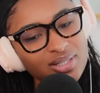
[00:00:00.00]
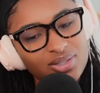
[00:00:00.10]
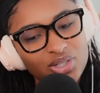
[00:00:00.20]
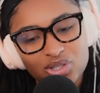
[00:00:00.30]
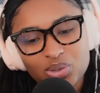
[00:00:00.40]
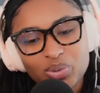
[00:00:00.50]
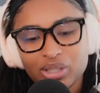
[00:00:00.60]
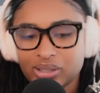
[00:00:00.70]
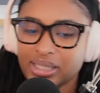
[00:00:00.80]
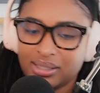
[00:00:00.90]
is, do you
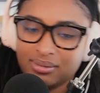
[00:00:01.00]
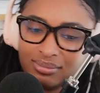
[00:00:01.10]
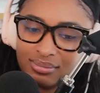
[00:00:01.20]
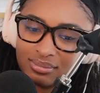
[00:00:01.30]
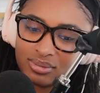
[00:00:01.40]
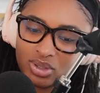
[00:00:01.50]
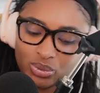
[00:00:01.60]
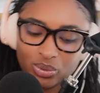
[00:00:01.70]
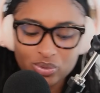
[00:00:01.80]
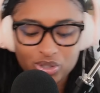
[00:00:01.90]
agree?
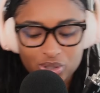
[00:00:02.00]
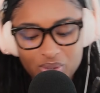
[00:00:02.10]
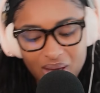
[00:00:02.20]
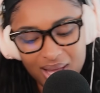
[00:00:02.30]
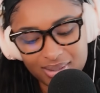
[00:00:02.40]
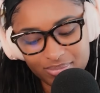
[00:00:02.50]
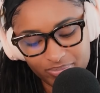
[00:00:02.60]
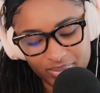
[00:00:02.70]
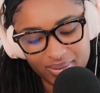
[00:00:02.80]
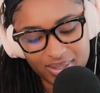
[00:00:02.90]
Who do you got
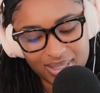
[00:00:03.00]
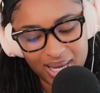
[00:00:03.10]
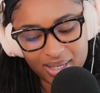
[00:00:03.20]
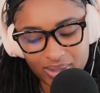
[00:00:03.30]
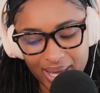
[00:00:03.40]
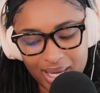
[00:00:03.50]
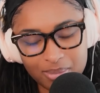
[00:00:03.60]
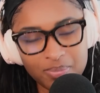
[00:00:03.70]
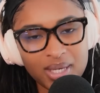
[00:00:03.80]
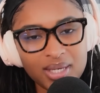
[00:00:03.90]
in the title
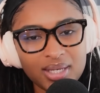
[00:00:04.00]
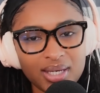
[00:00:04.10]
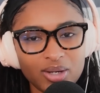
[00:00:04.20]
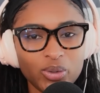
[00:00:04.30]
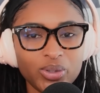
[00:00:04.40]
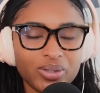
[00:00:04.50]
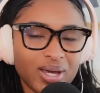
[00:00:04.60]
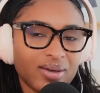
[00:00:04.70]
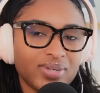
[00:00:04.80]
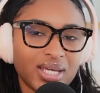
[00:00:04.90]
game, and who do you have